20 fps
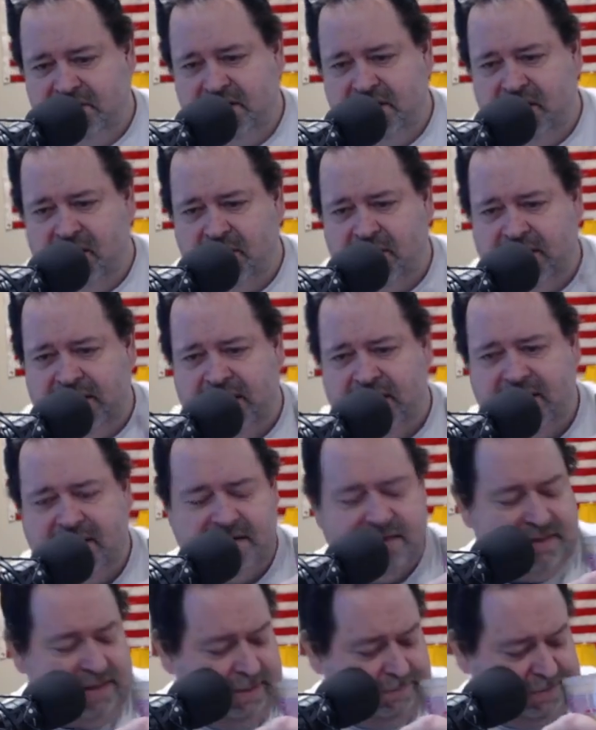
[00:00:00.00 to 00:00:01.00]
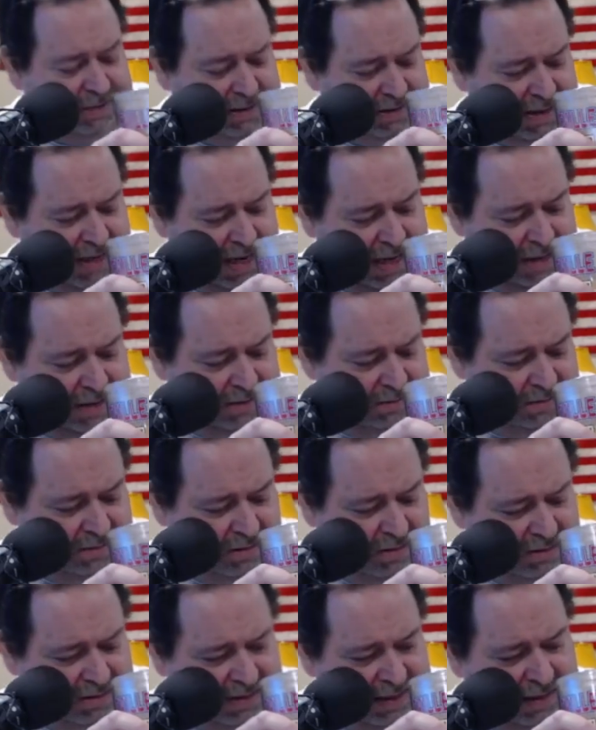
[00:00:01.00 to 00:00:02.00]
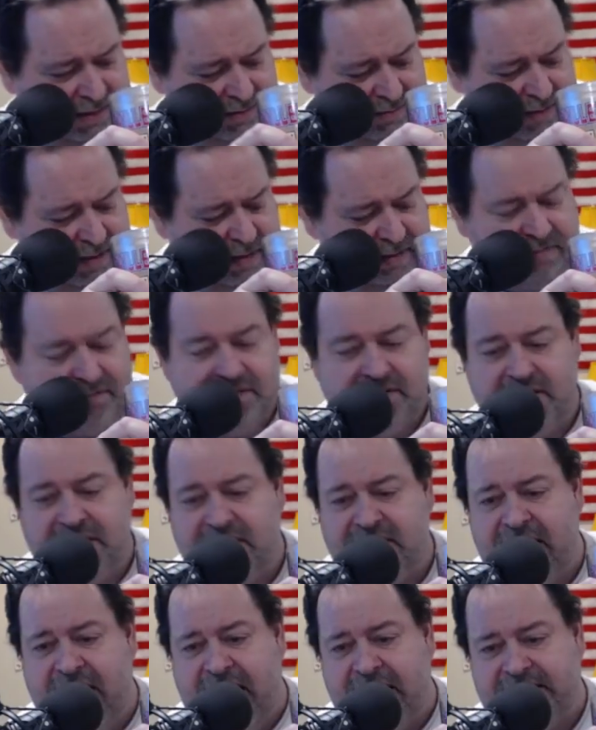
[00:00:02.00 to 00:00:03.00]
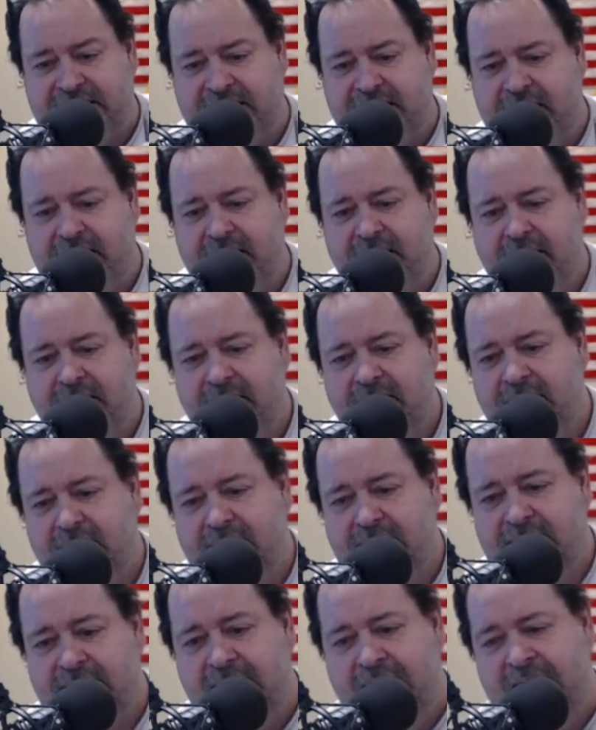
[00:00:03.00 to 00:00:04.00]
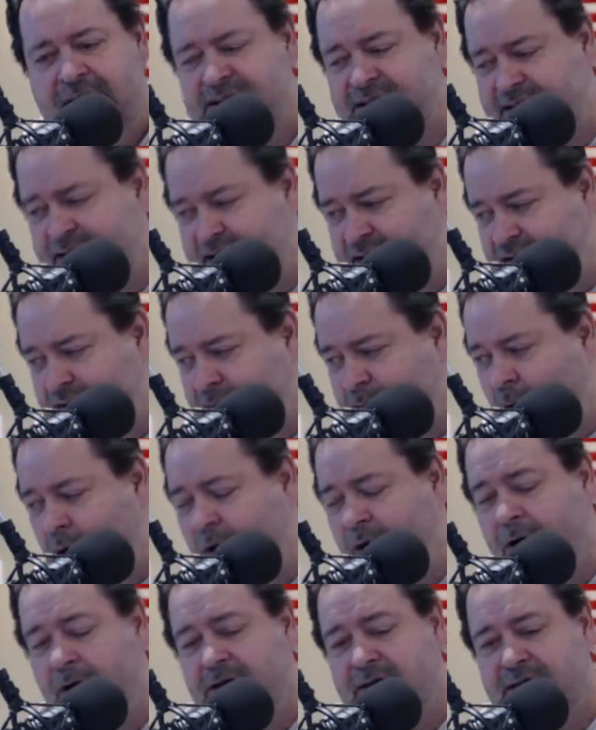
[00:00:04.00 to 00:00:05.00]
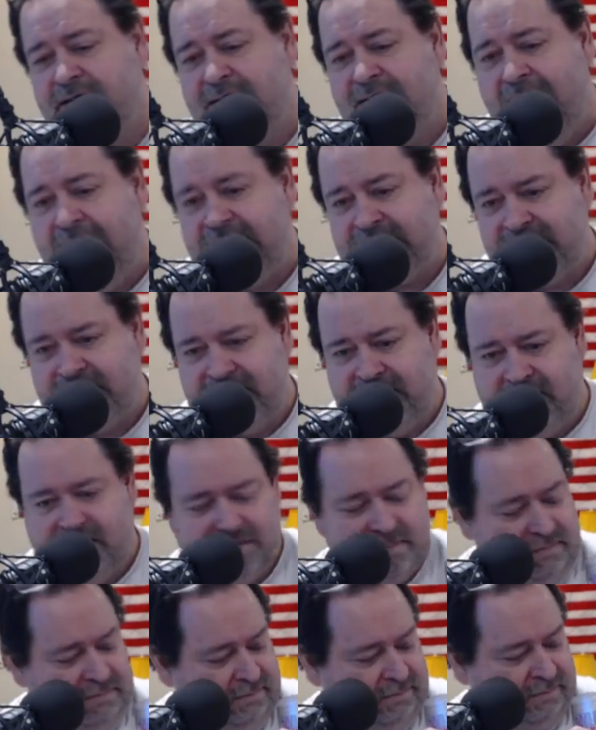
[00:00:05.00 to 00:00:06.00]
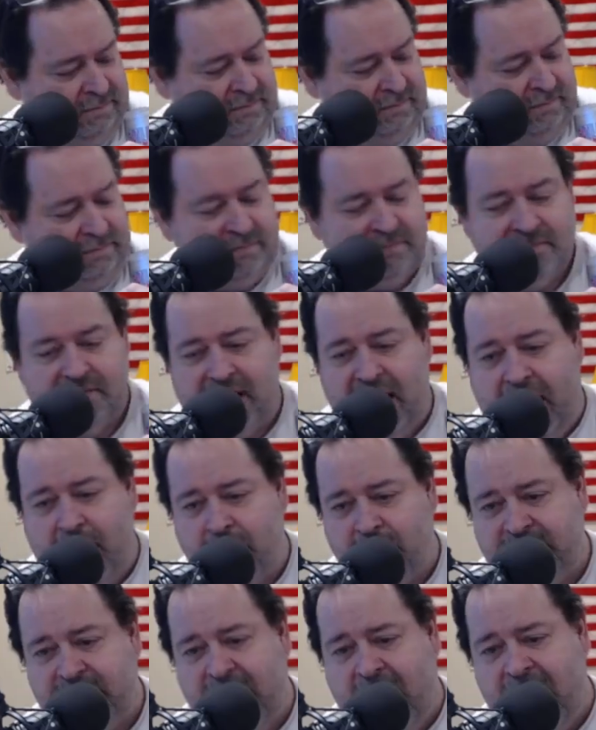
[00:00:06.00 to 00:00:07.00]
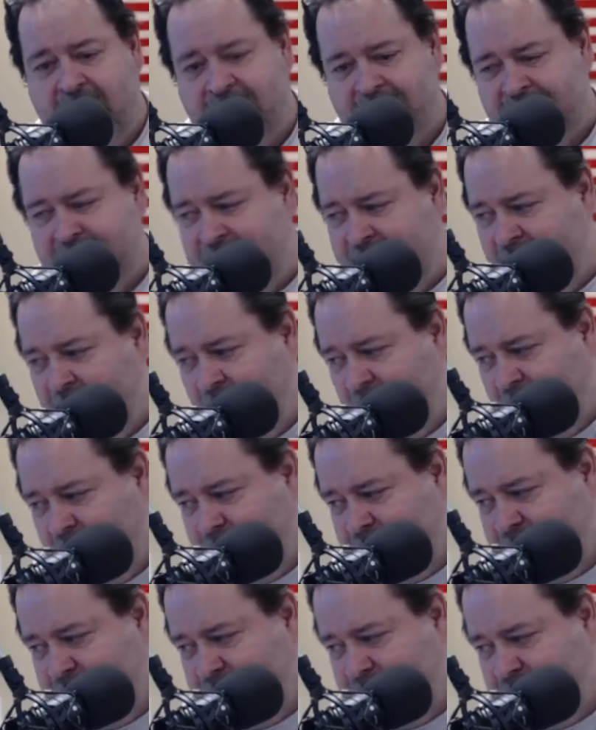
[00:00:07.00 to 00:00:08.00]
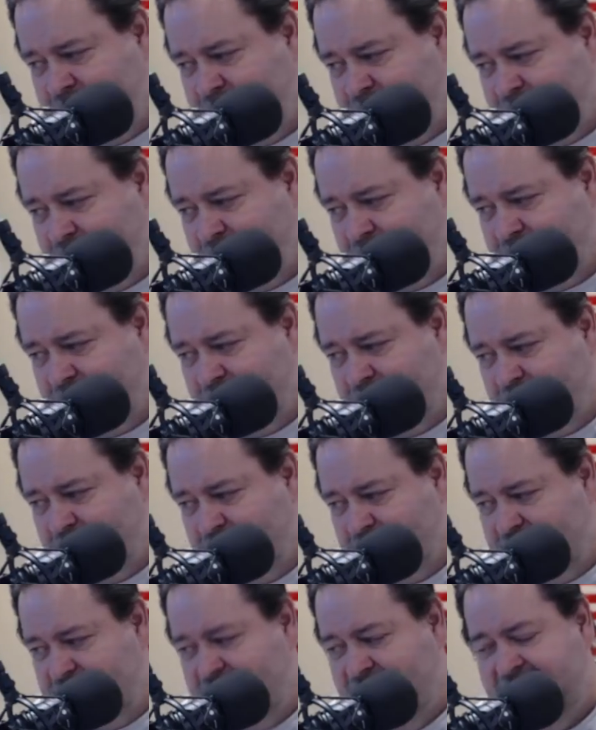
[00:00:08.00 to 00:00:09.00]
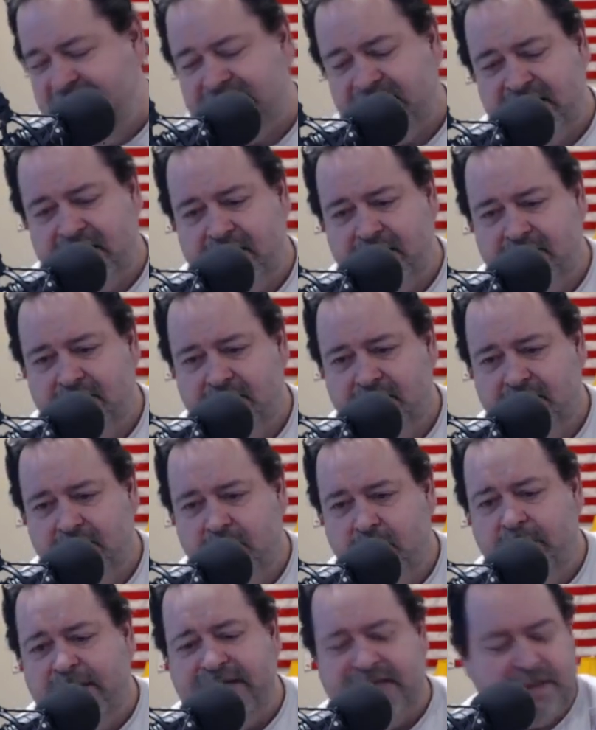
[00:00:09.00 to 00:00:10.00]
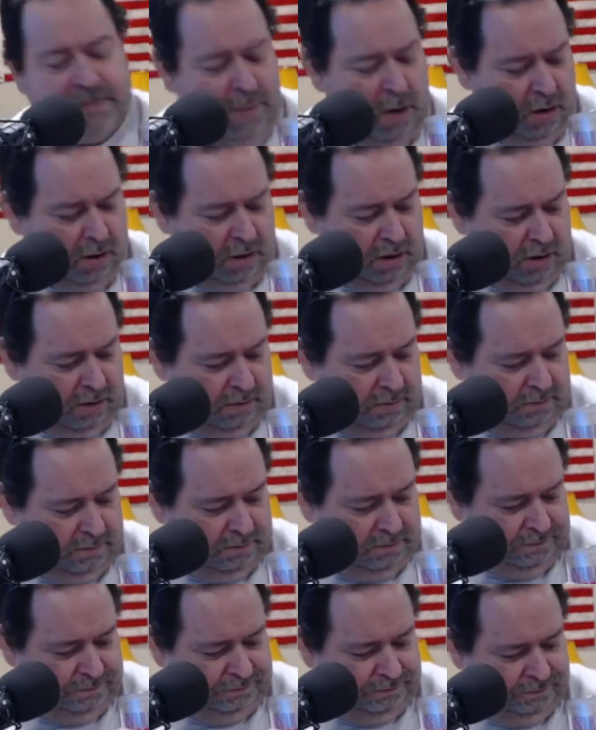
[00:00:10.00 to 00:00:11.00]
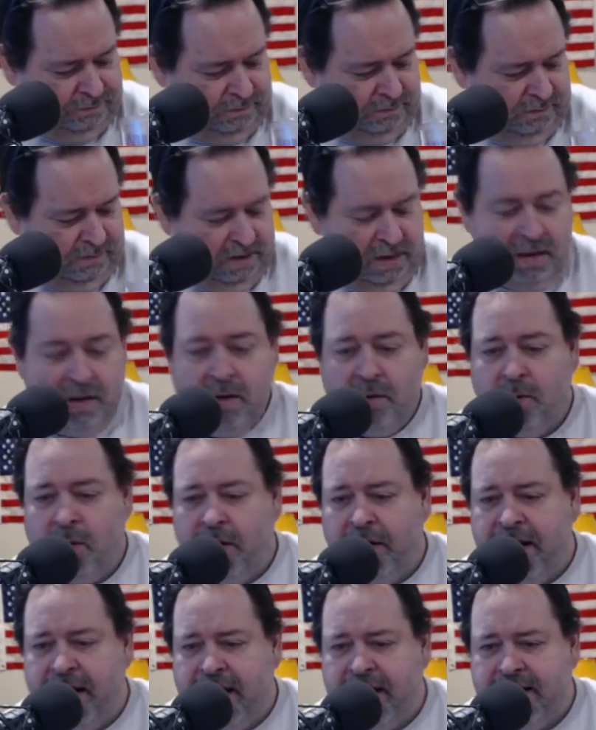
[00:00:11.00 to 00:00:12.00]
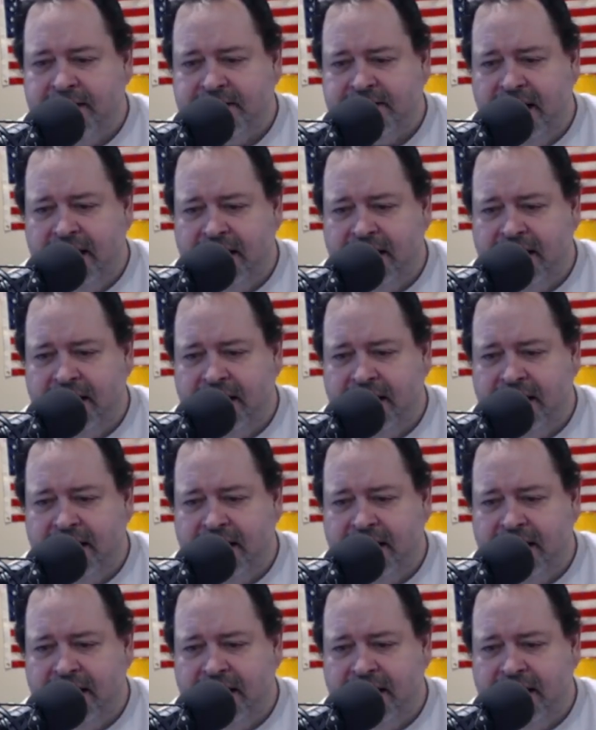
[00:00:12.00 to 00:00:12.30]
go down to the septic tank and start digging around. It's nasty. Nasty. Small curd is nasty. I will die on that hill. Nasty. Who eats small curd? Juanette is